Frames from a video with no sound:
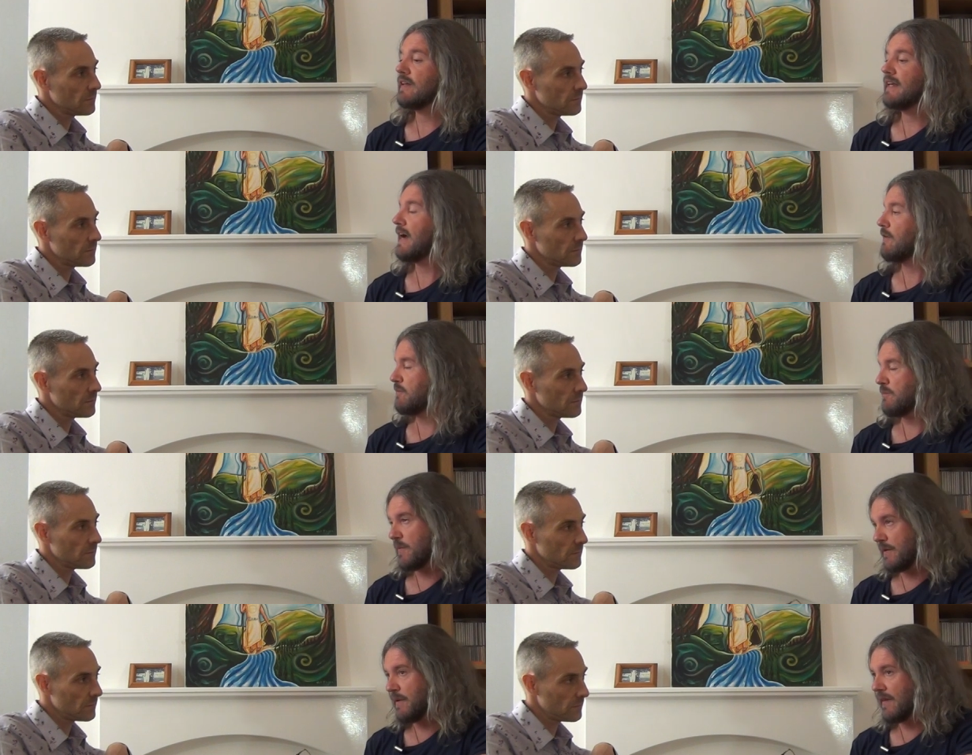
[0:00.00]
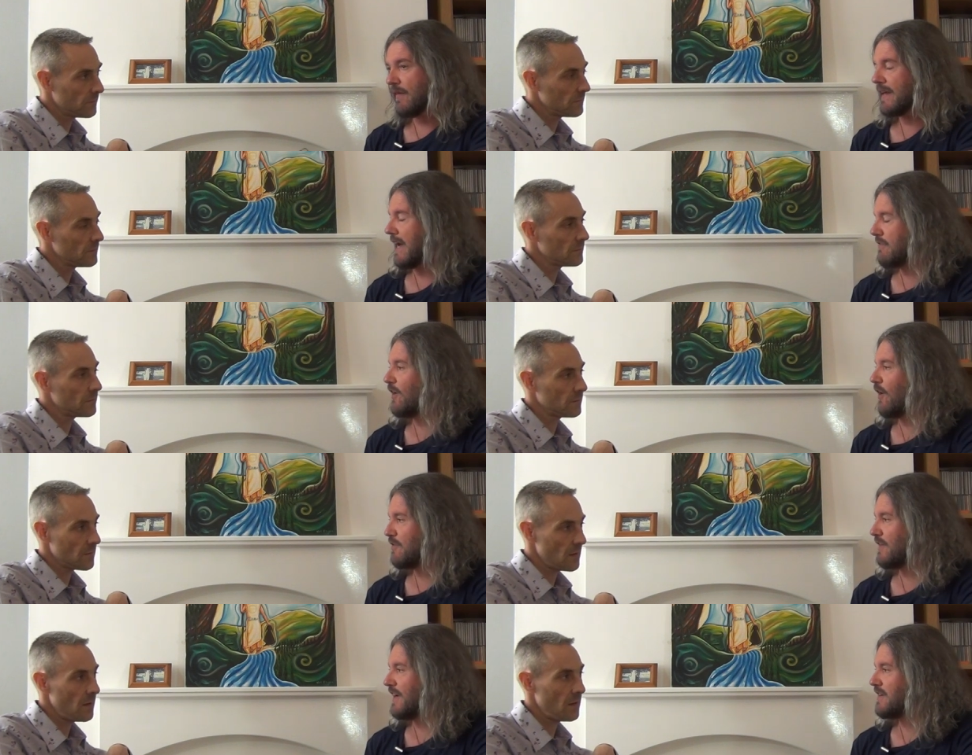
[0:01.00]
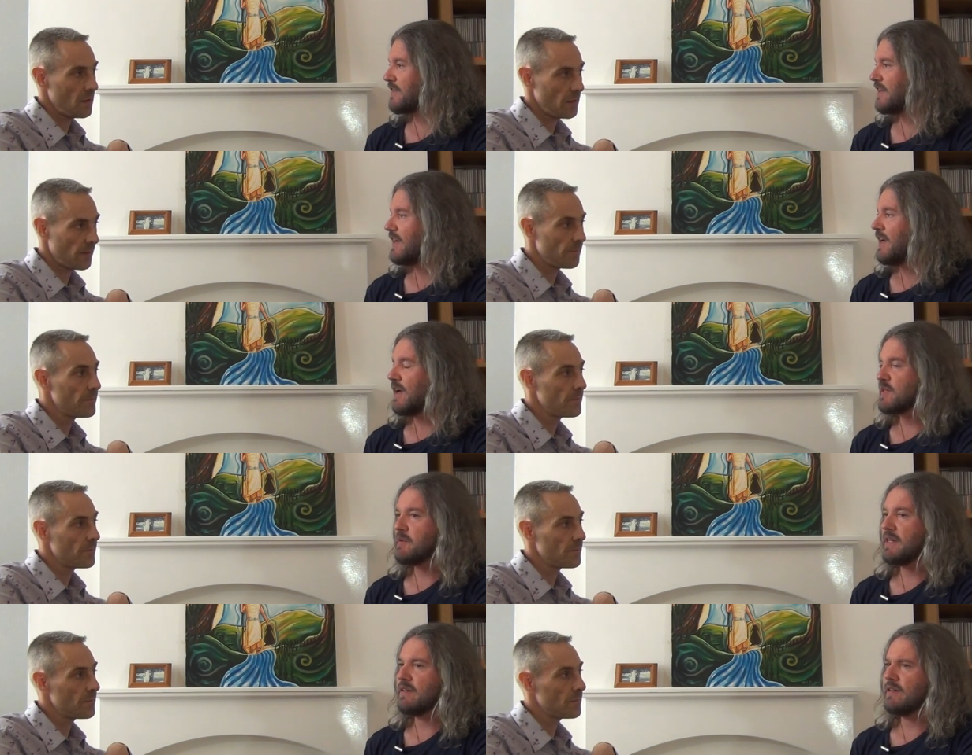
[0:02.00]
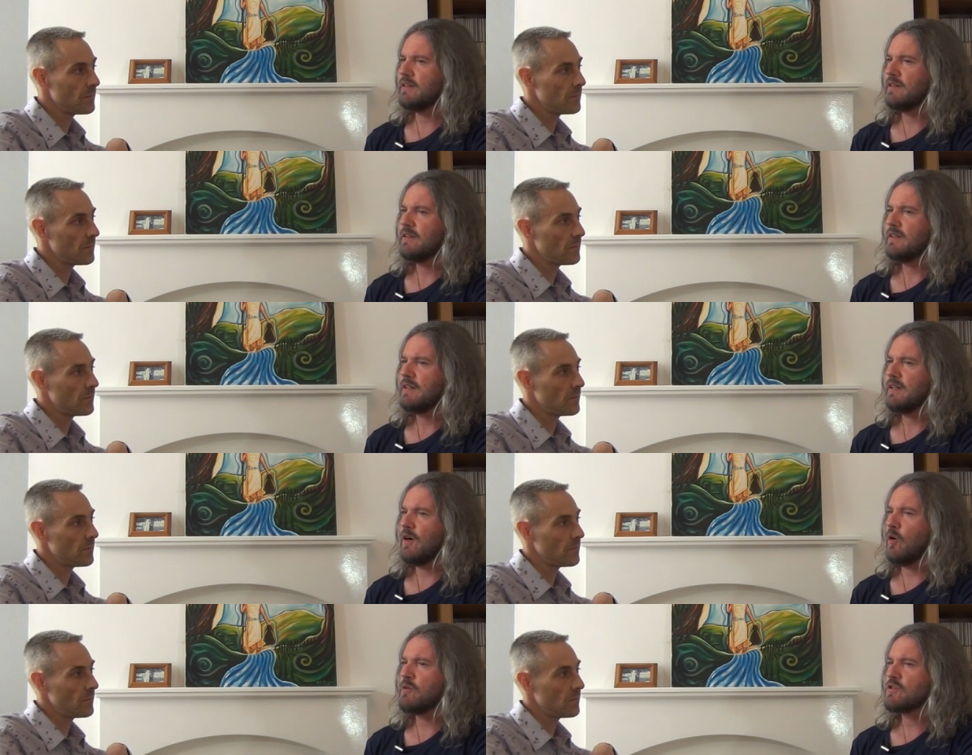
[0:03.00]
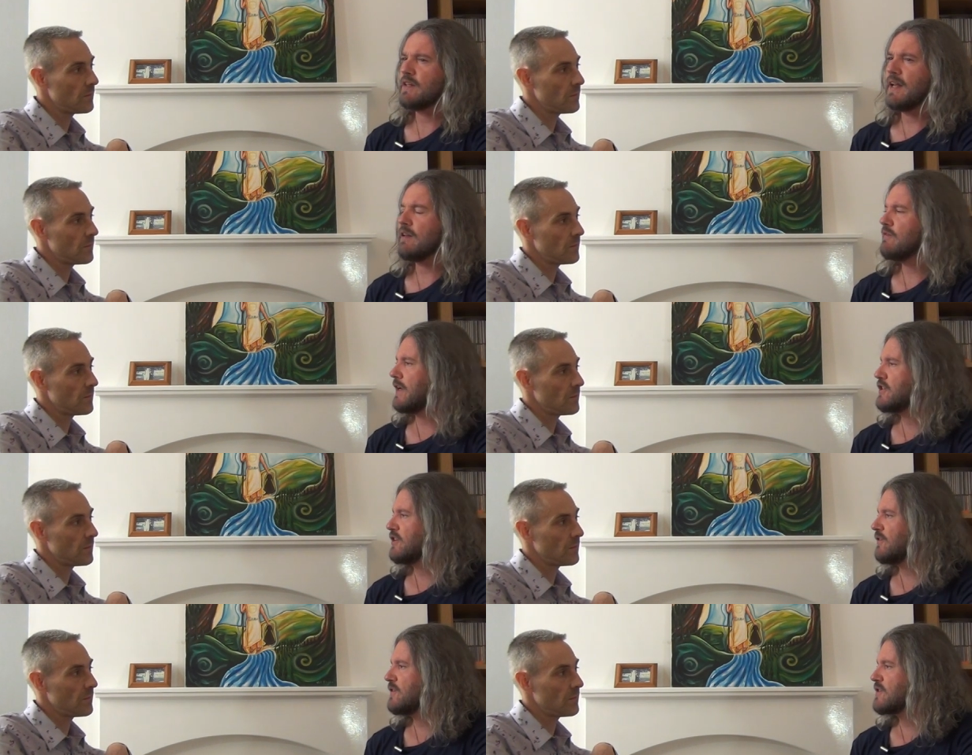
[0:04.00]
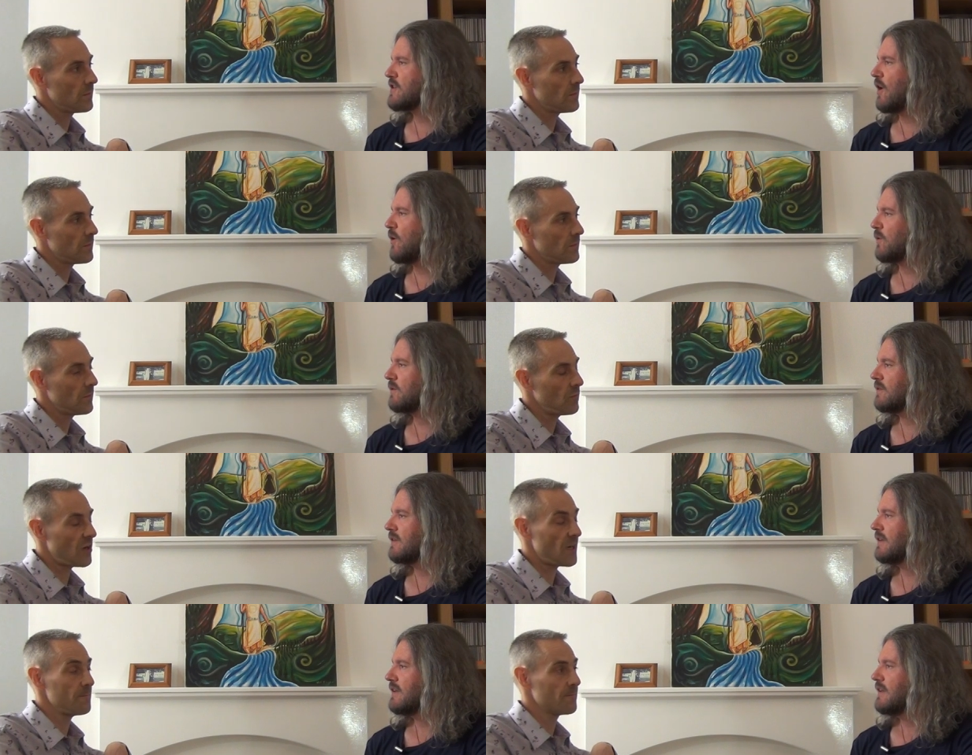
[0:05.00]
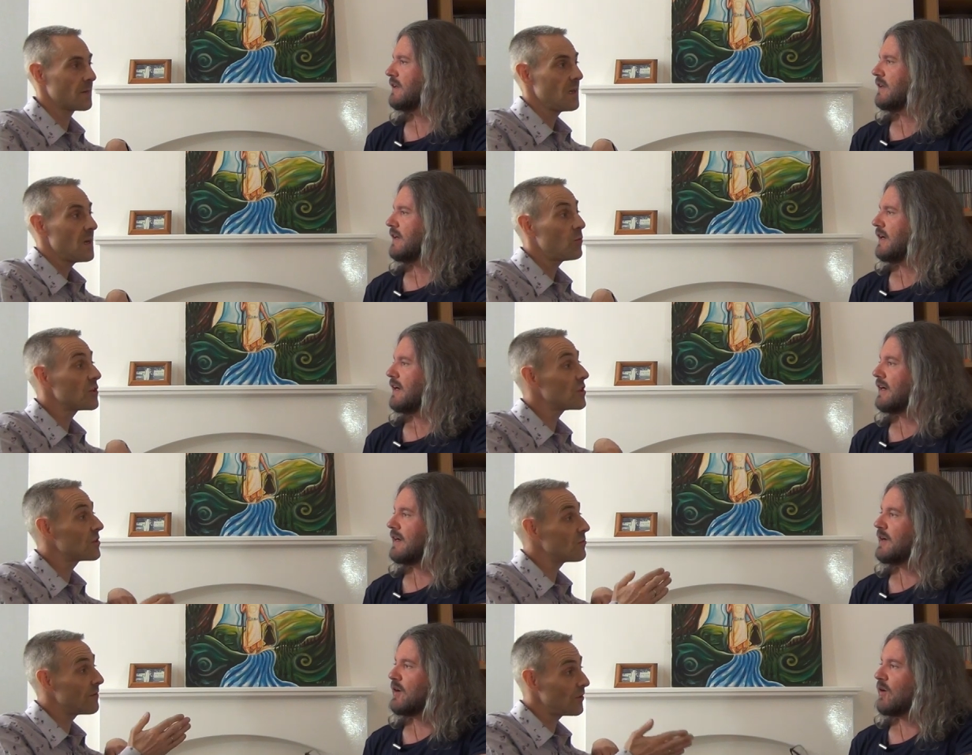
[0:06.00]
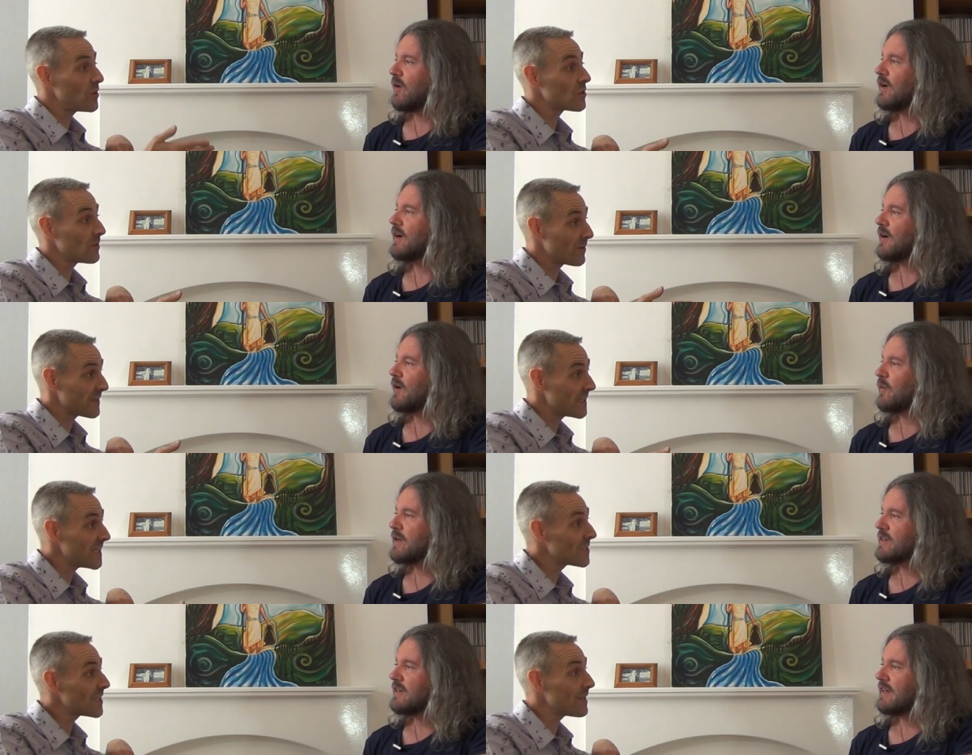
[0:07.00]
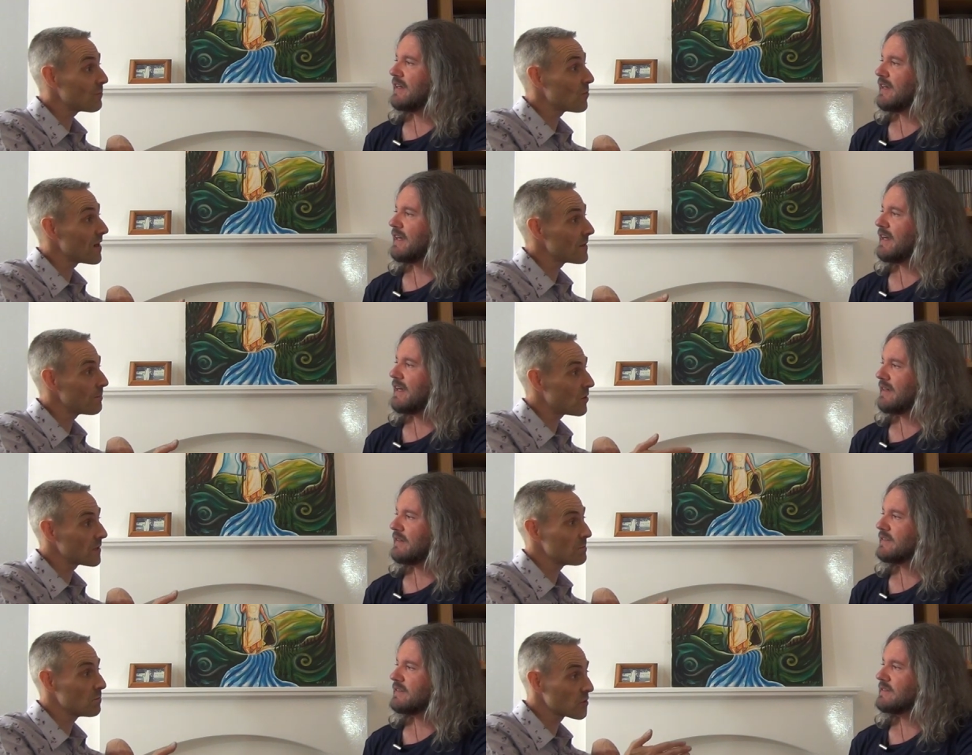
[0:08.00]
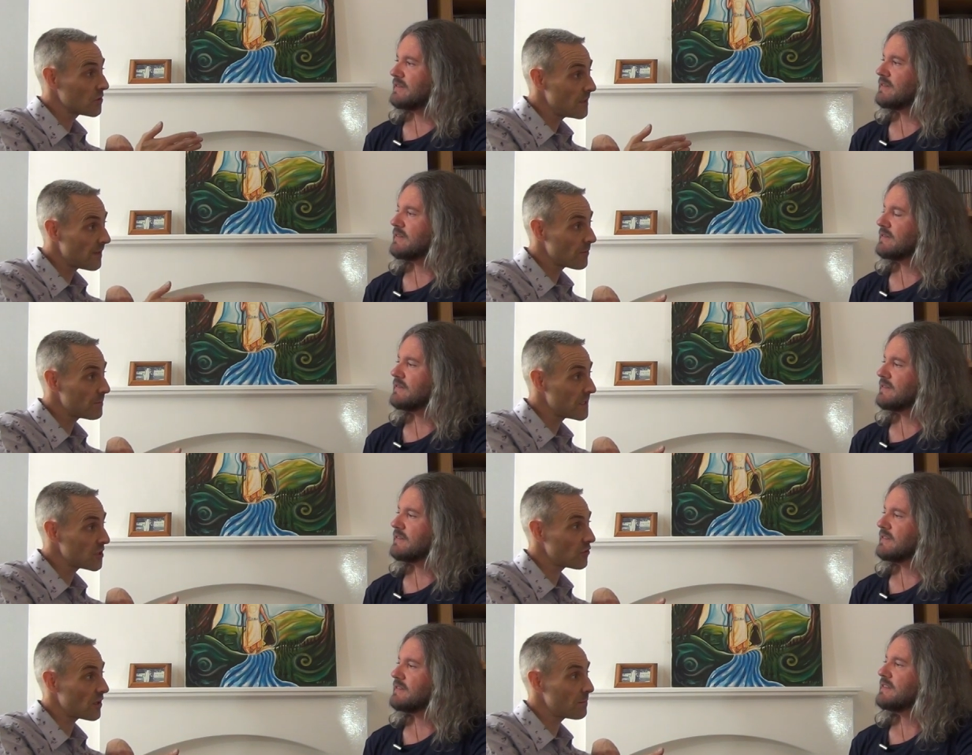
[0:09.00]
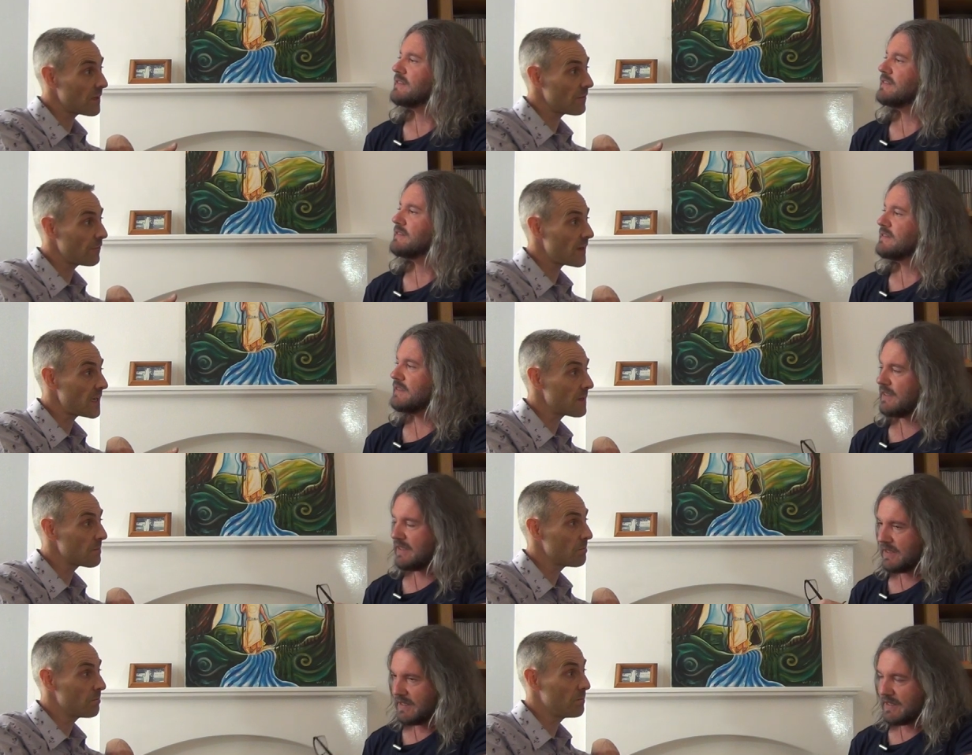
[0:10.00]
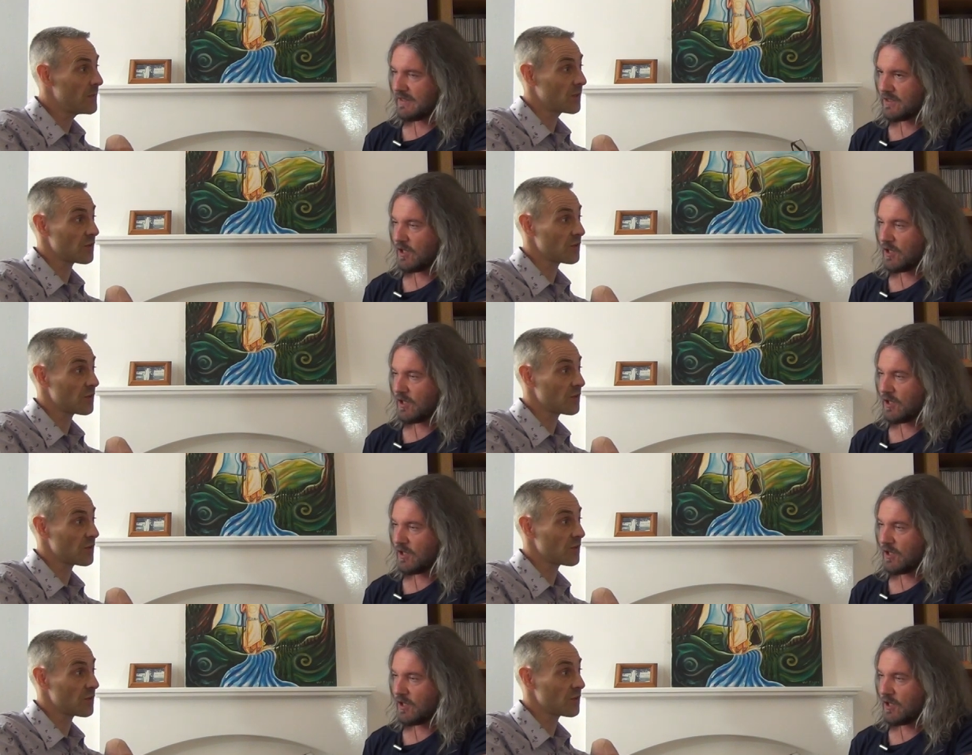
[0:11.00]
Speaker 1: the cat within the Cathar faith yeah. as being a almost an elevation of the soul.
Speaker 2: Right, which is the reversal within With Islam, where the body must never be destroyed by fire. Because